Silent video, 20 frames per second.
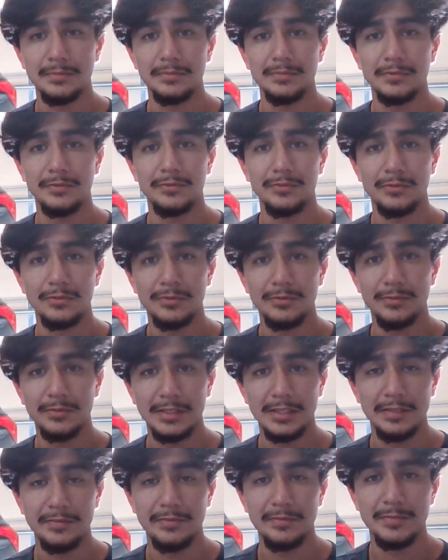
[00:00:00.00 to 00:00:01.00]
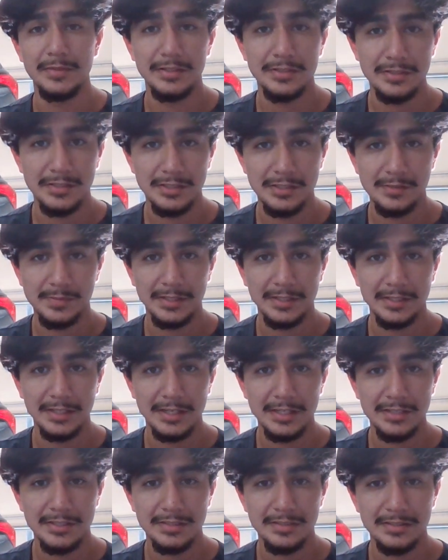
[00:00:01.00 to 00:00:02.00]
before we administer these
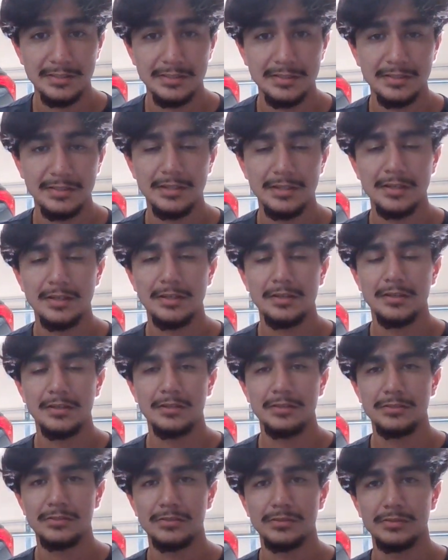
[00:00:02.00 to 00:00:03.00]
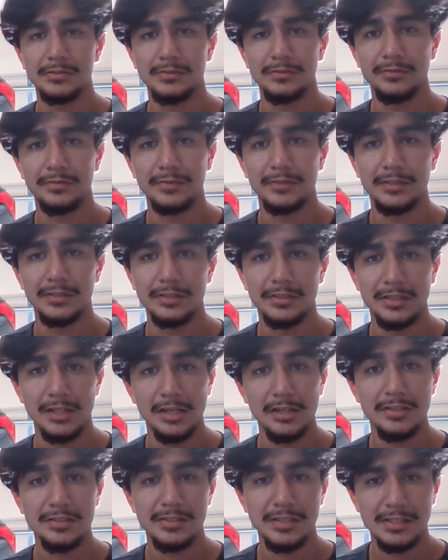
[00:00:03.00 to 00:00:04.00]
medications. So for
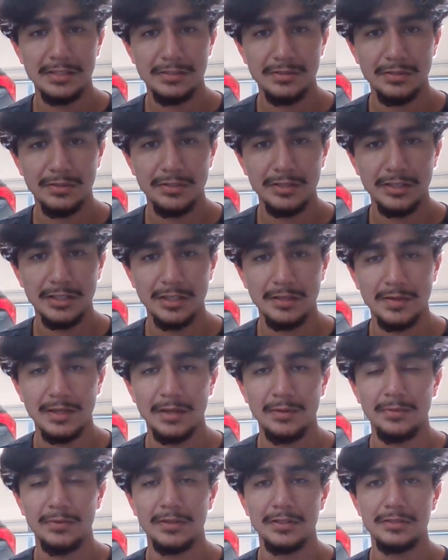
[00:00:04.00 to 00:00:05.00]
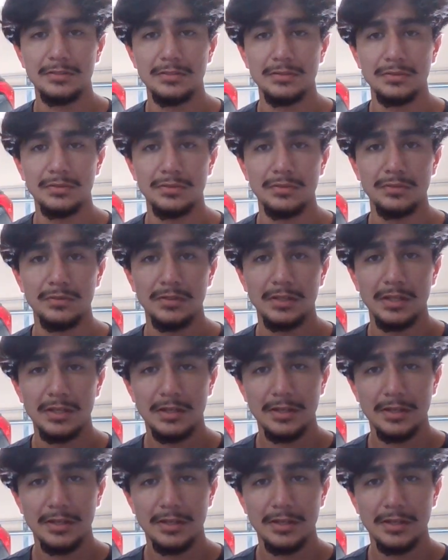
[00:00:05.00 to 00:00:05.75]
Docusate Sodium, I want to